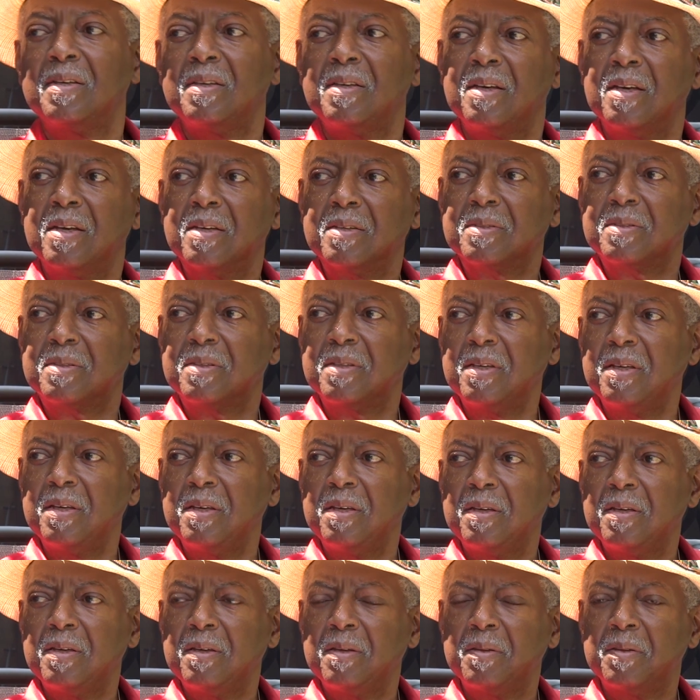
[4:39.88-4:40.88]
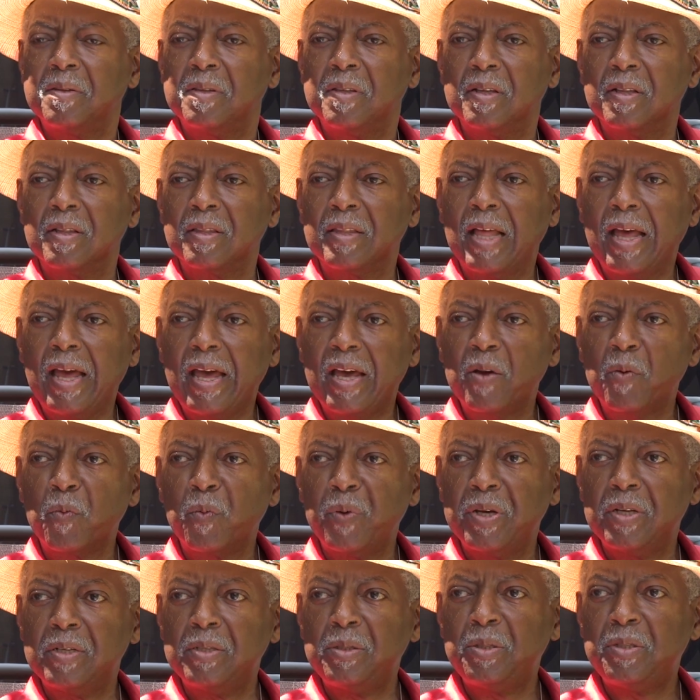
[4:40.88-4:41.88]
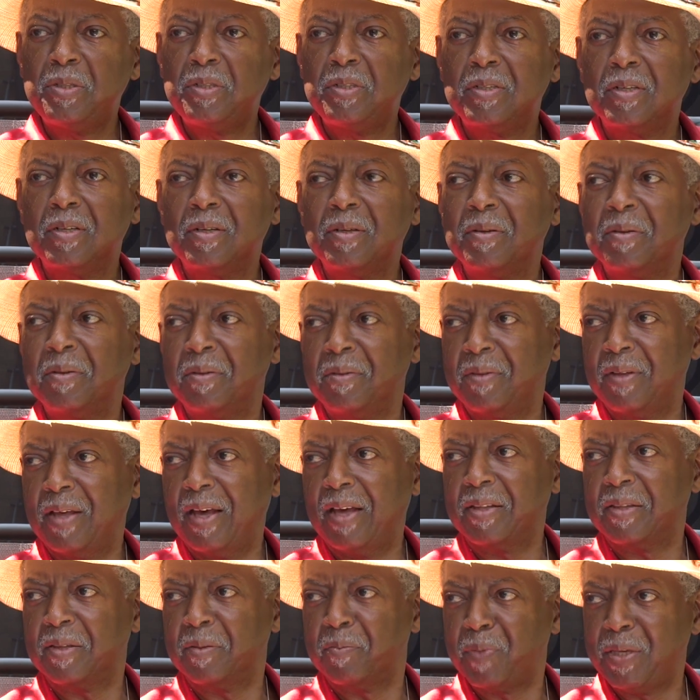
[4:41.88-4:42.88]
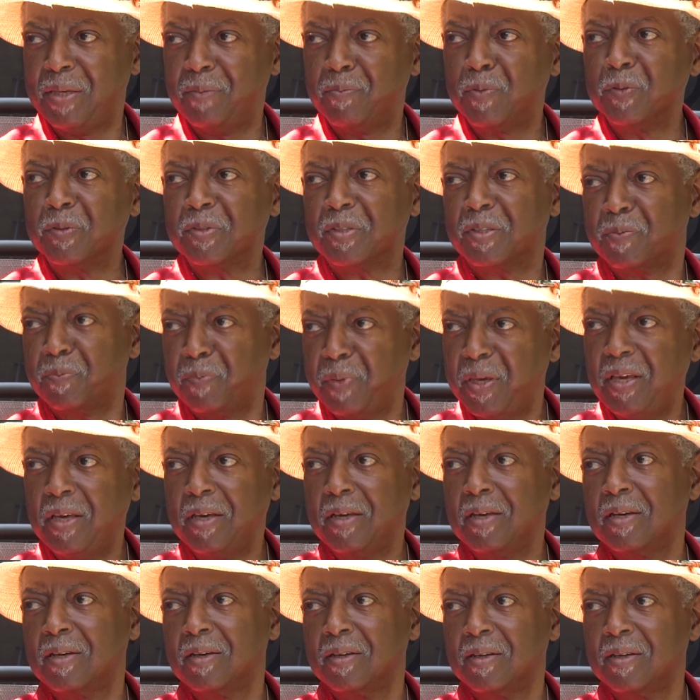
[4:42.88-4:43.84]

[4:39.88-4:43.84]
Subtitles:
Yes, the language that the people speak